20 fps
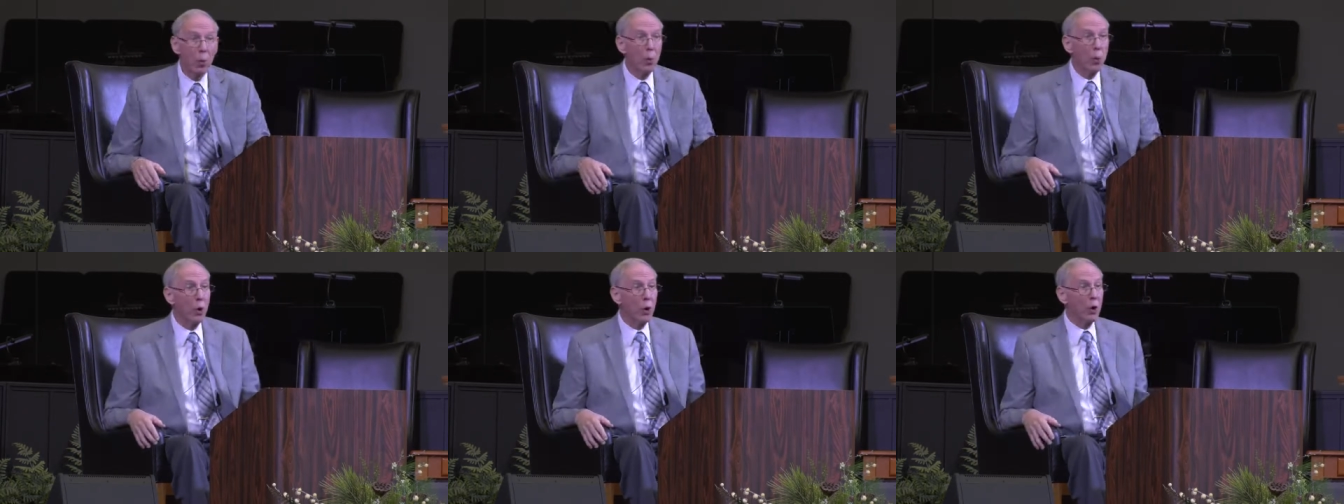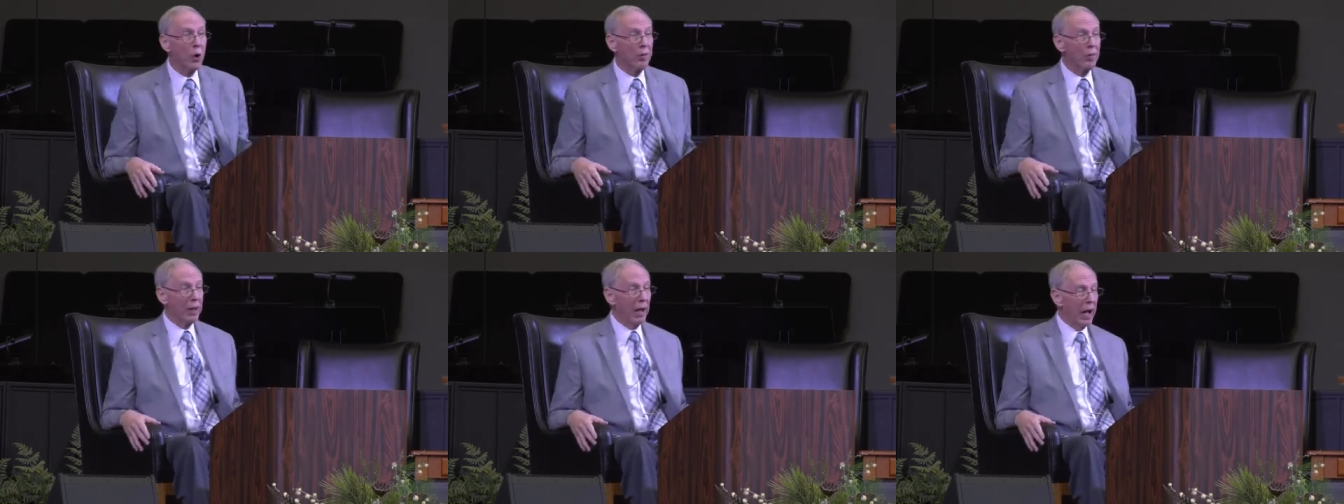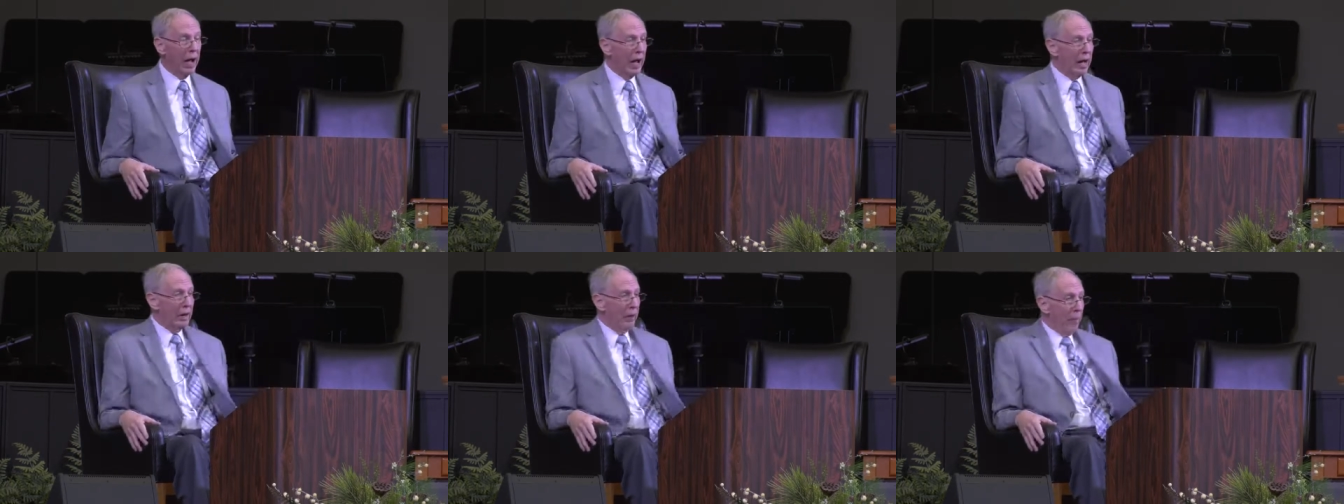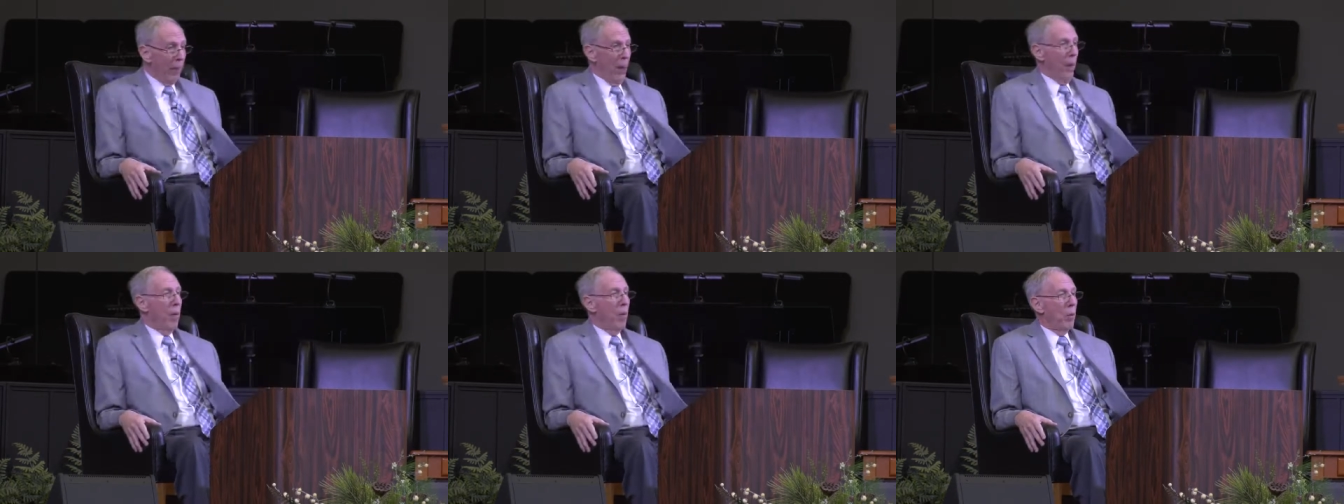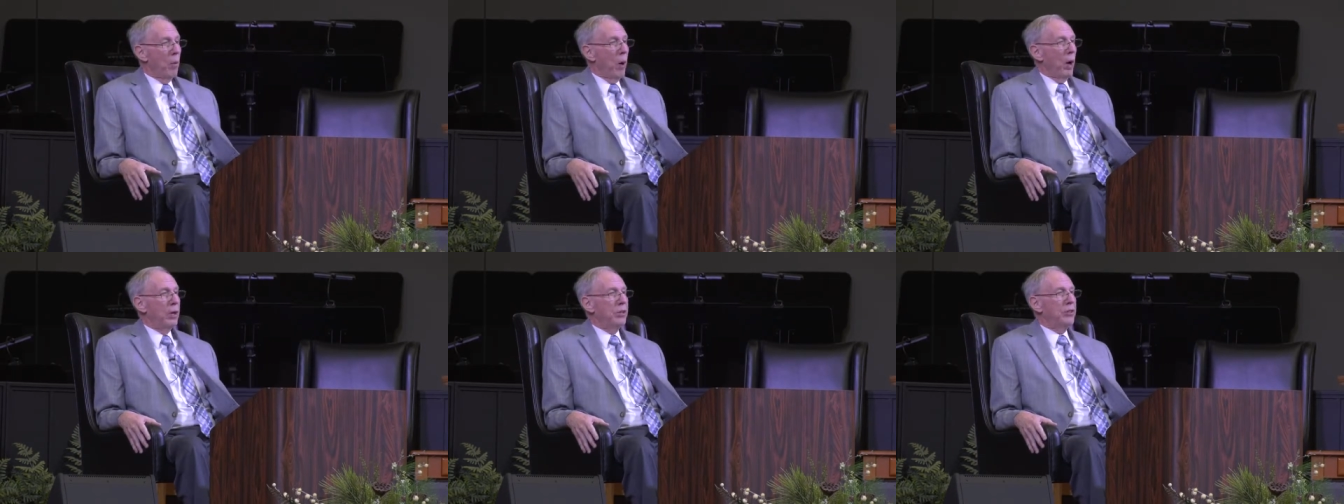Word of God.
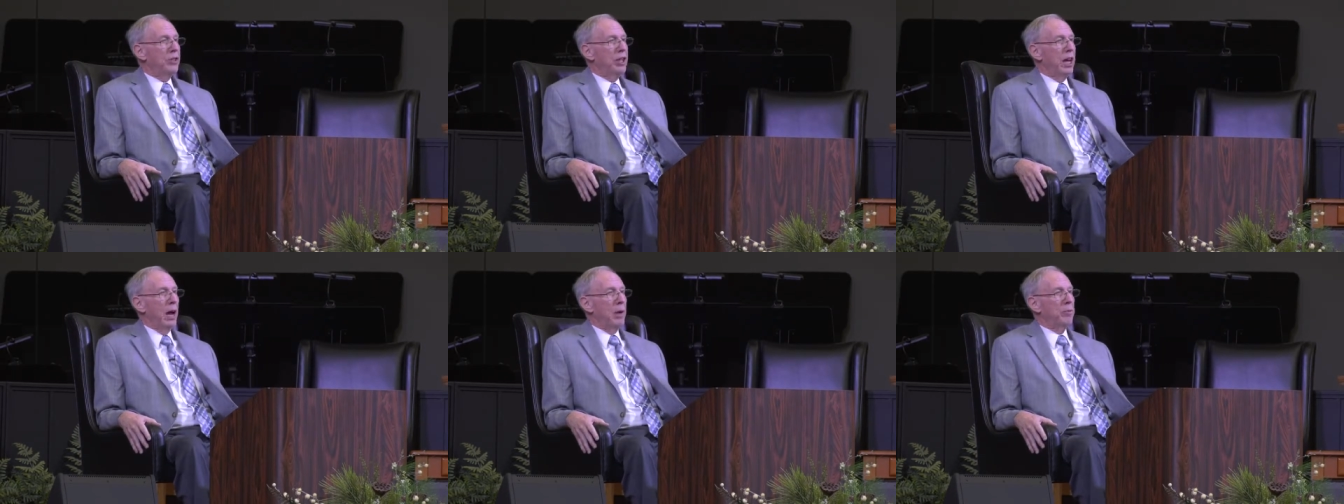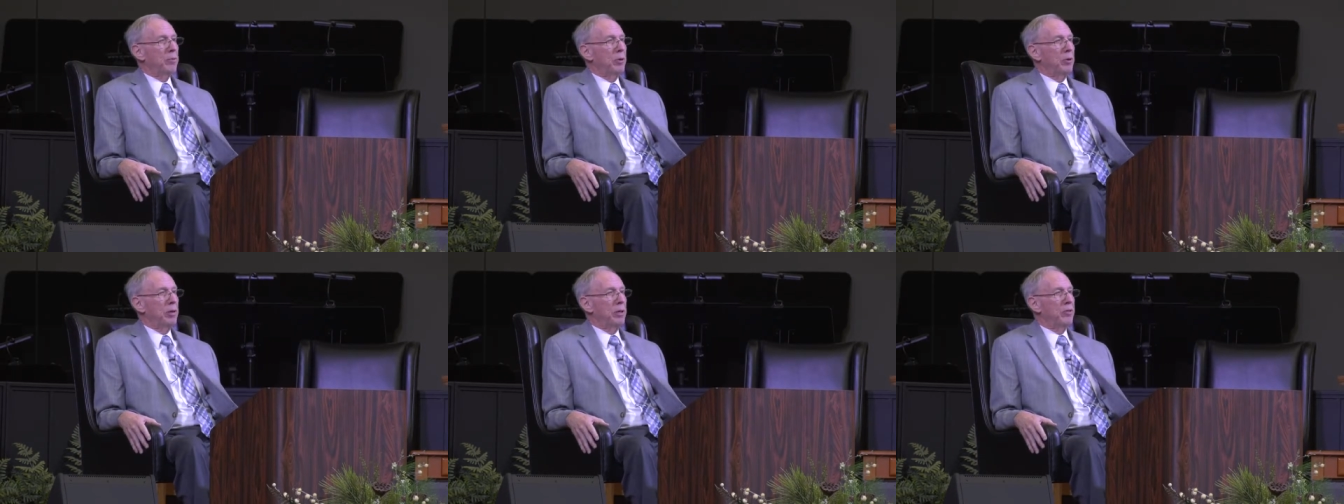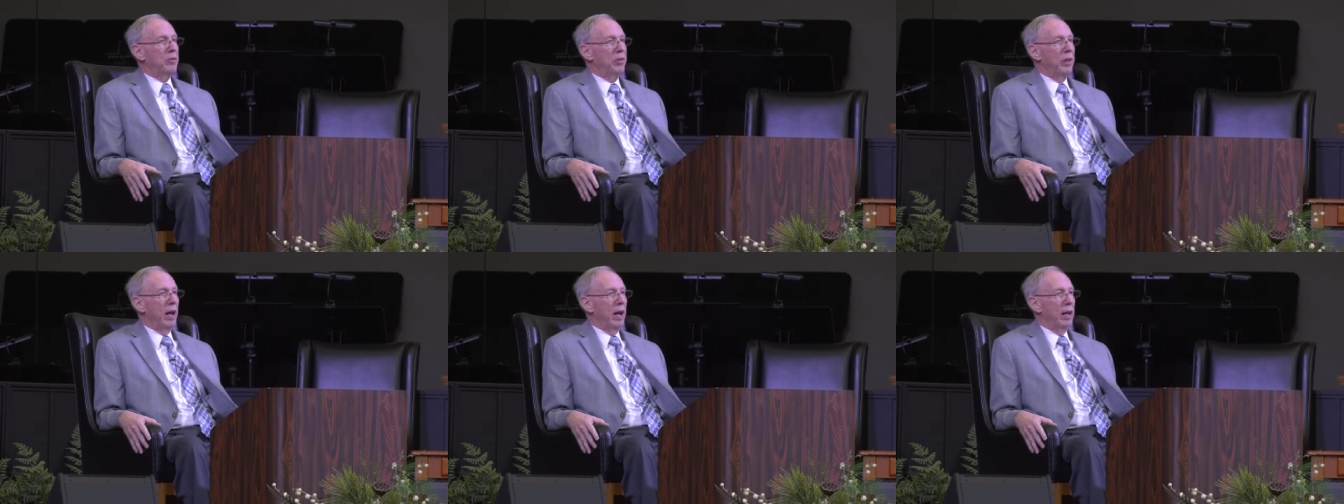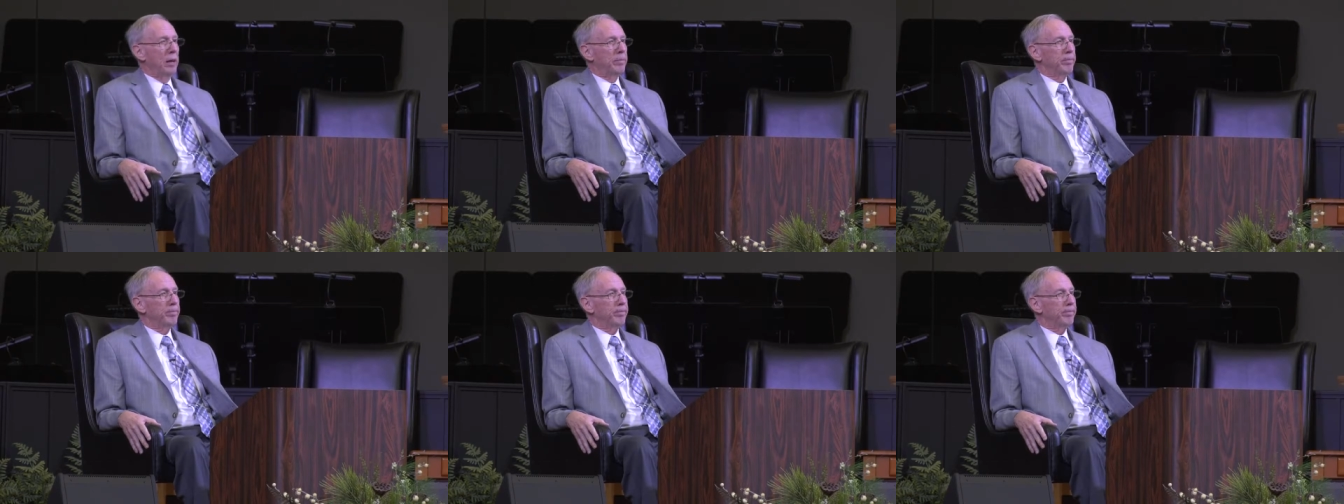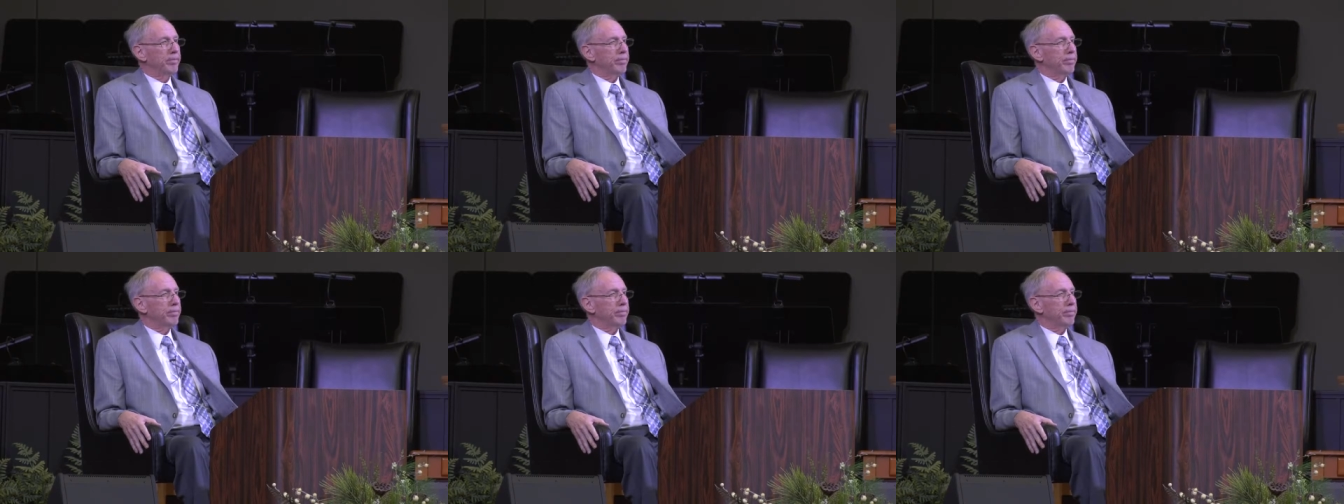What chapter is that?